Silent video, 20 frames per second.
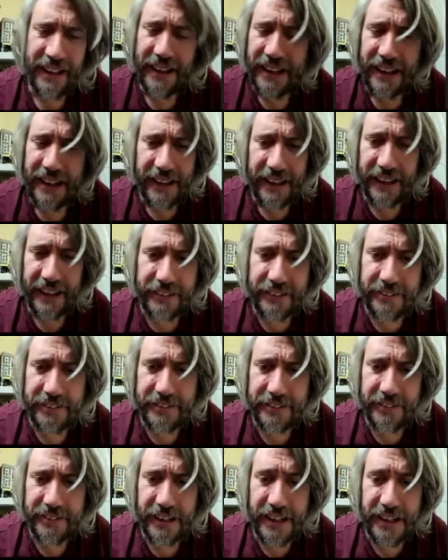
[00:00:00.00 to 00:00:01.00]

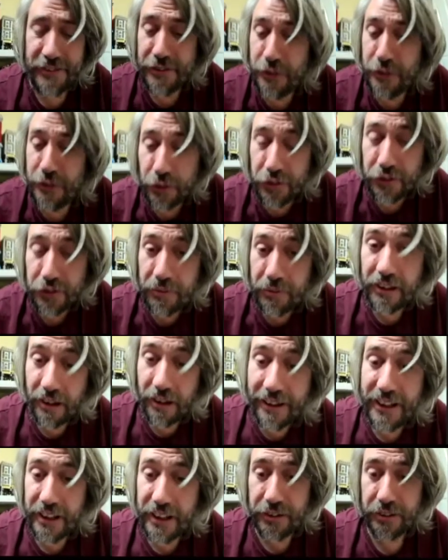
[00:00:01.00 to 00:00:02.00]
it's it's not something
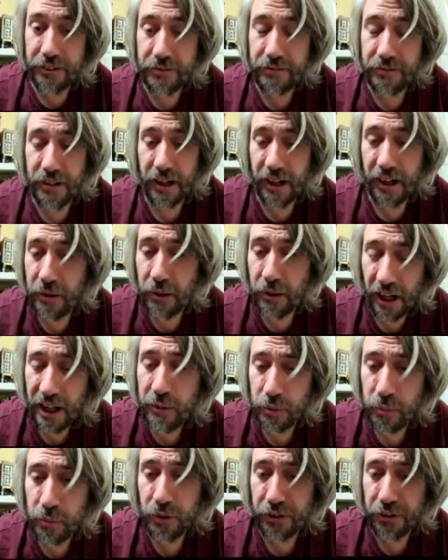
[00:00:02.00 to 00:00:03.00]
I could I I
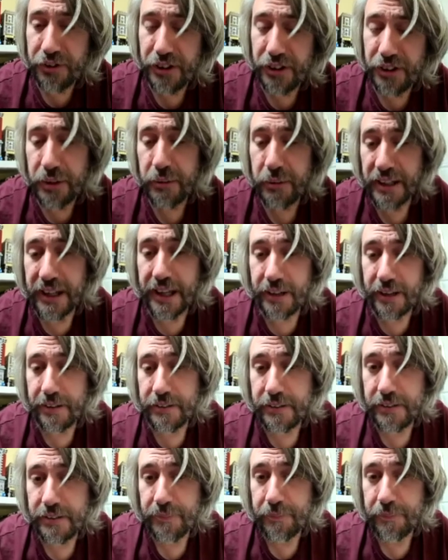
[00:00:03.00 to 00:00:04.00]
would want to do again.
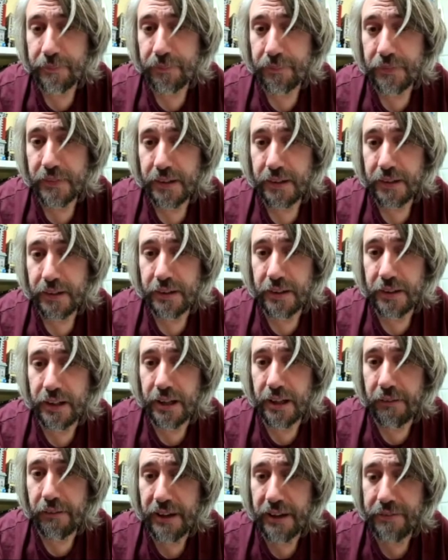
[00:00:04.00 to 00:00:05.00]
No. You
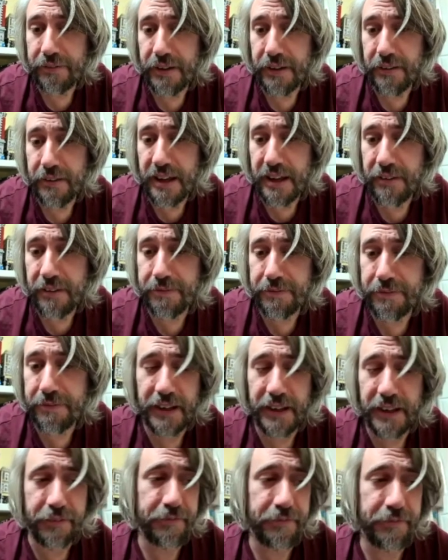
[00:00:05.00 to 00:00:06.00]
know, if if
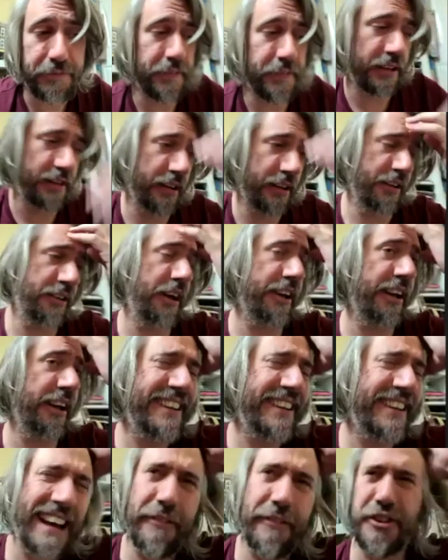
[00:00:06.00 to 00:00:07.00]
if and, and I
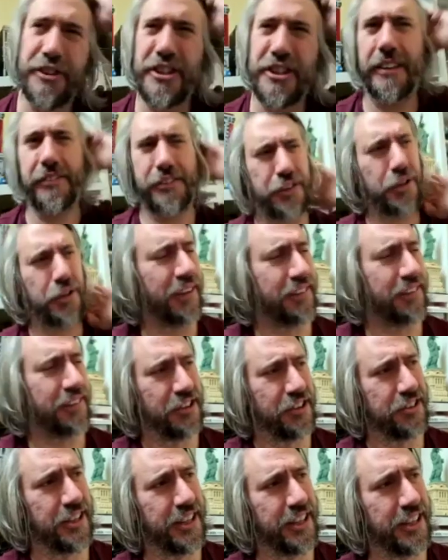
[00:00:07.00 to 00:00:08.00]
did have the chance of doing this
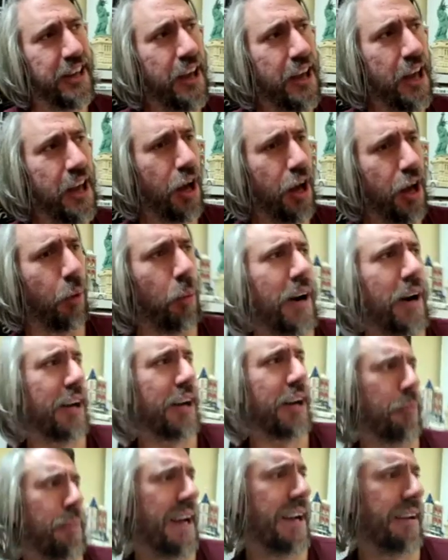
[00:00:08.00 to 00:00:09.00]
actually a
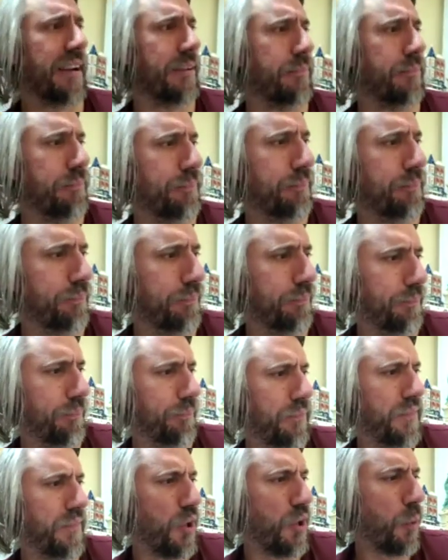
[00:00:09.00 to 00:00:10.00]
while back.
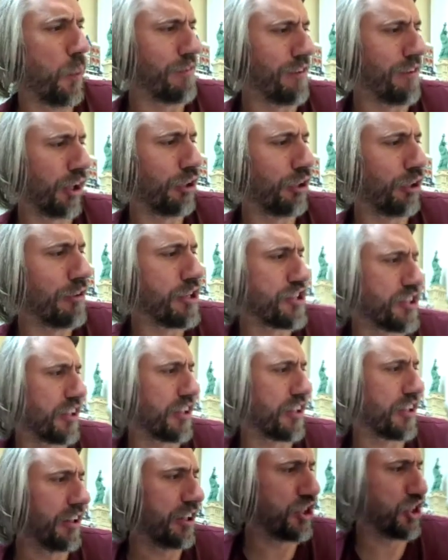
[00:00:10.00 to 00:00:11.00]
We were encouraged to
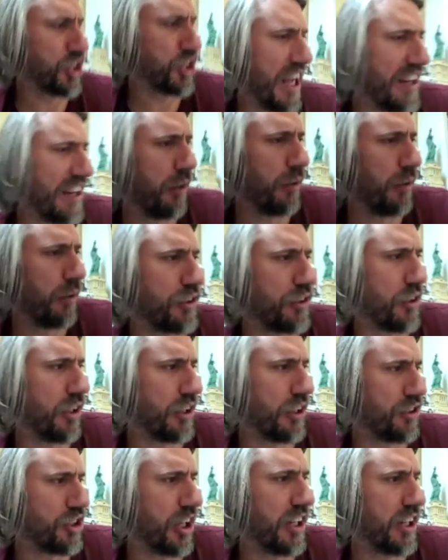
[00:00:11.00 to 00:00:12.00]
kind of shadow a,
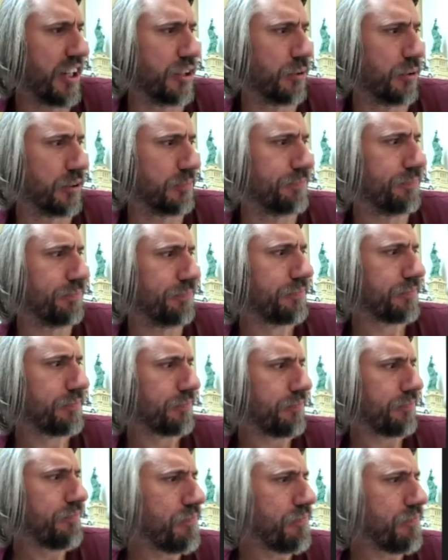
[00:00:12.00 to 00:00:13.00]
a child.
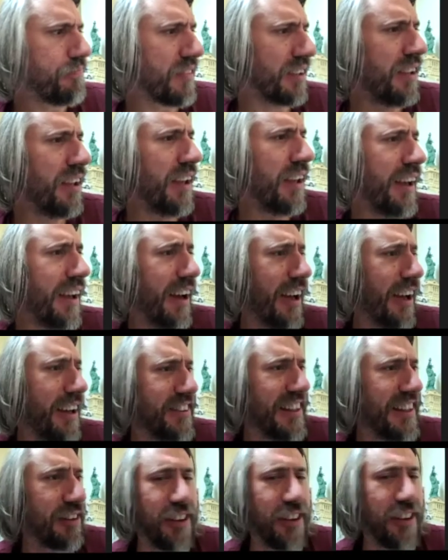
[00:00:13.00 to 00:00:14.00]
Uh,
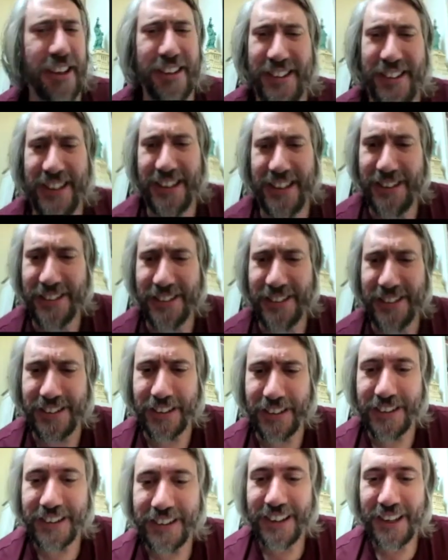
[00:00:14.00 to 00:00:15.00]
sounds kind of sinister,
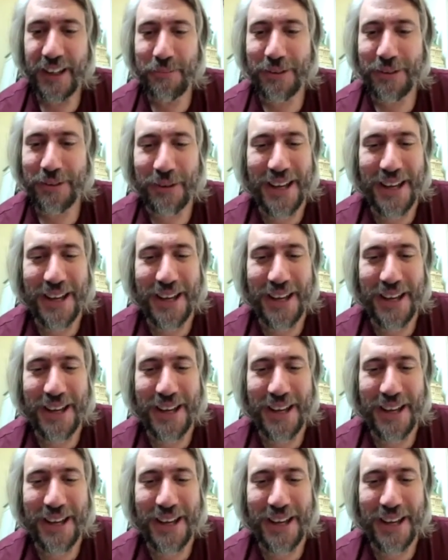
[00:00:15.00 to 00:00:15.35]
but it,